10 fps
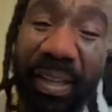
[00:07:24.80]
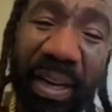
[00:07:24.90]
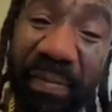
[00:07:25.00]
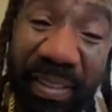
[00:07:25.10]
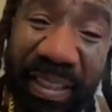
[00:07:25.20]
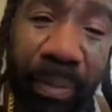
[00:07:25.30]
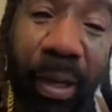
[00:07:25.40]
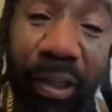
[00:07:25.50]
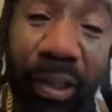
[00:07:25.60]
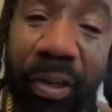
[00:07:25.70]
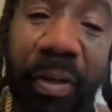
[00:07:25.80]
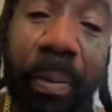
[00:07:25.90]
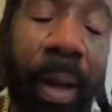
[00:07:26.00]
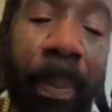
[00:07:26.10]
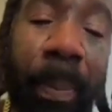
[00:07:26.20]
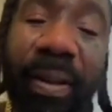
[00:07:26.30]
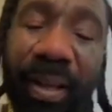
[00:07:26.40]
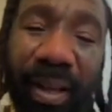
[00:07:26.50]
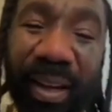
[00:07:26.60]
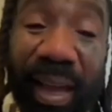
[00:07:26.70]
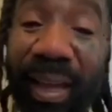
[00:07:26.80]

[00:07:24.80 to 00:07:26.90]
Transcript: You would never see my daughter in my pro.